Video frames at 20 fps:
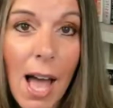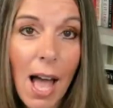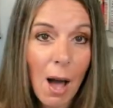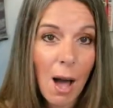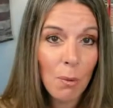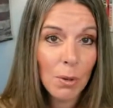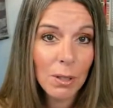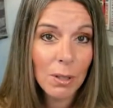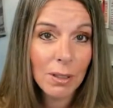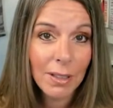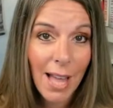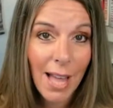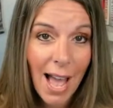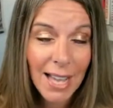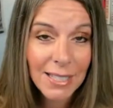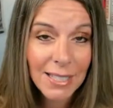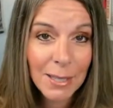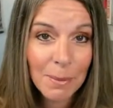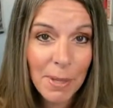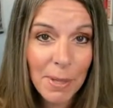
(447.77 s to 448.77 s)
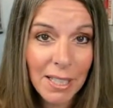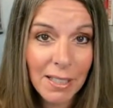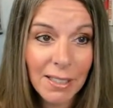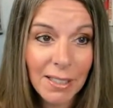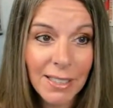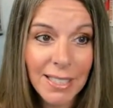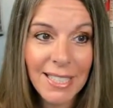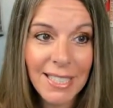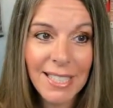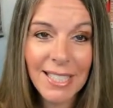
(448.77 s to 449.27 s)
Our last
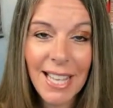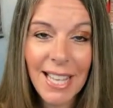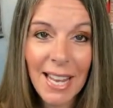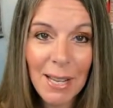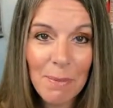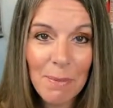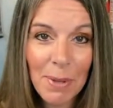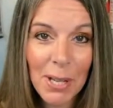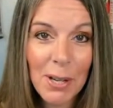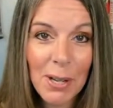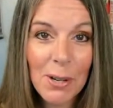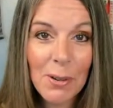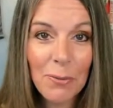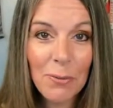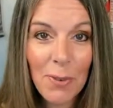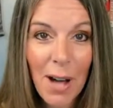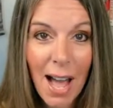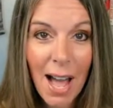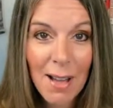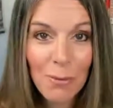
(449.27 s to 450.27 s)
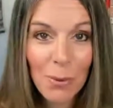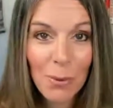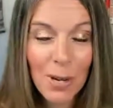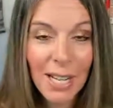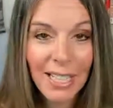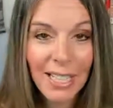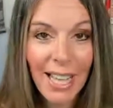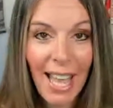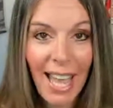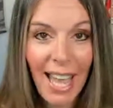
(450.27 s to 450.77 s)
bill is Senate Bill
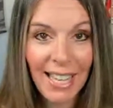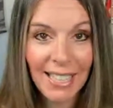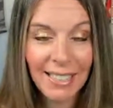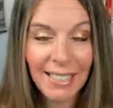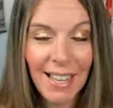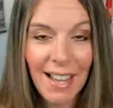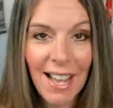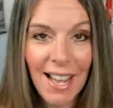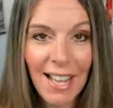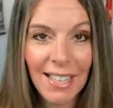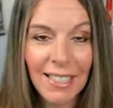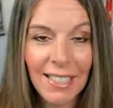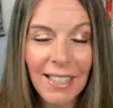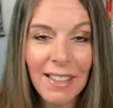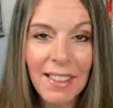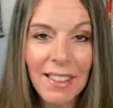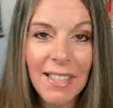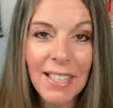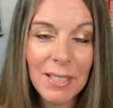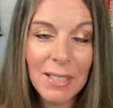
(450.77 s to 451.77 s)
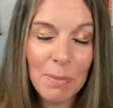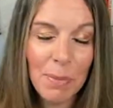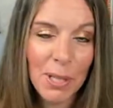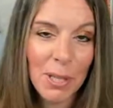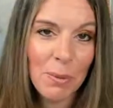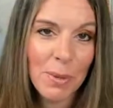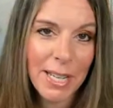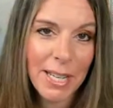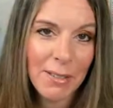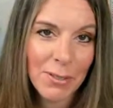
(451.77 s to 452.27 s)
5189. This
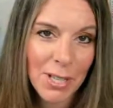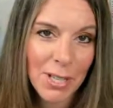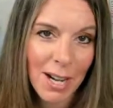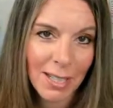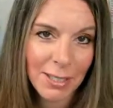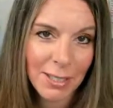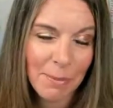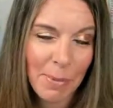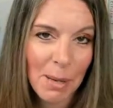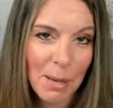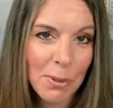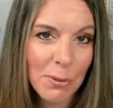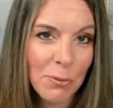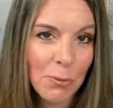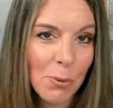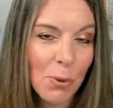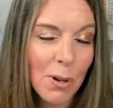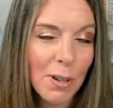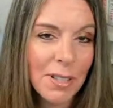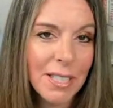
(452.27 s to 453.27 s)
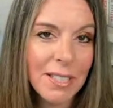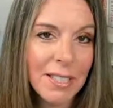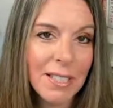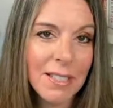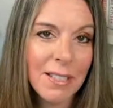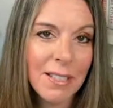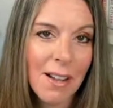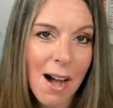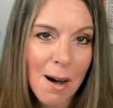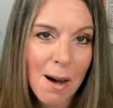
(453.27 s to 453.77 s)
bill we have talked about before. This
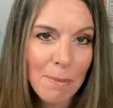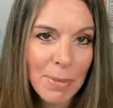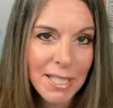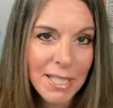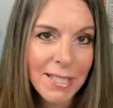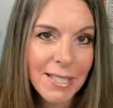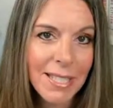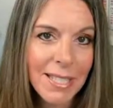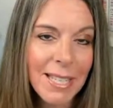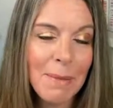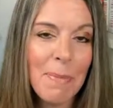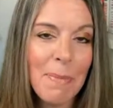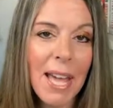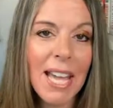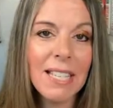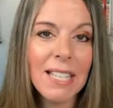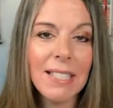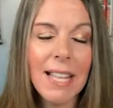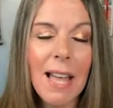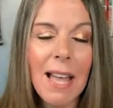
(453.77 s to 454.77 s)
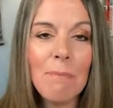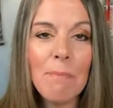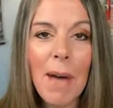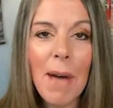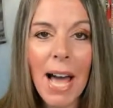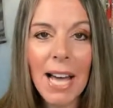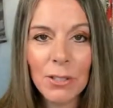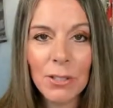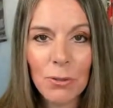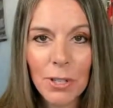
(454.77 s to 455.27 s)
is competency-based and
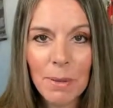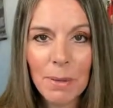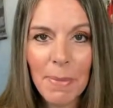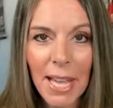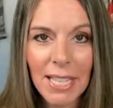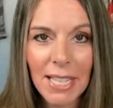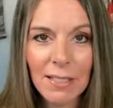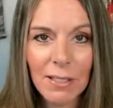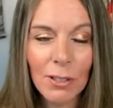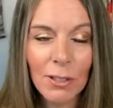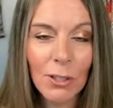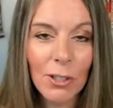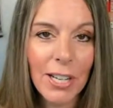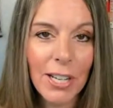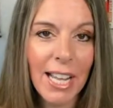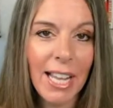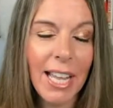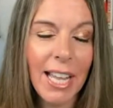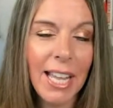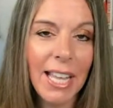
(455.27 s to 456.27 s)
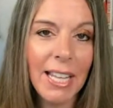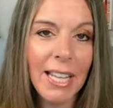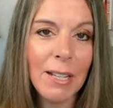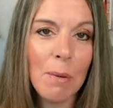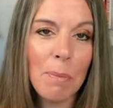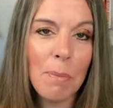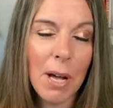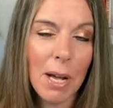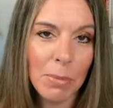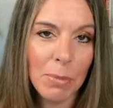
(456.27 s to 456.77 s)
mastery-based learning in
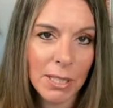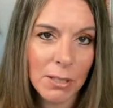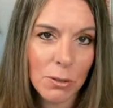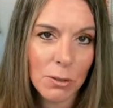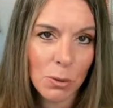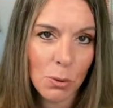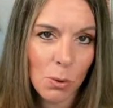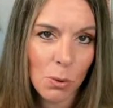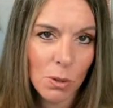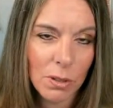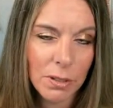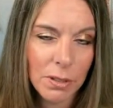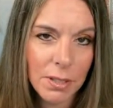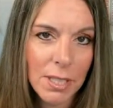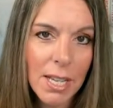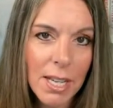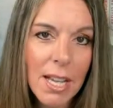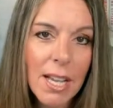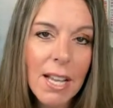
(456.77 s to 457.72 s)
public schools.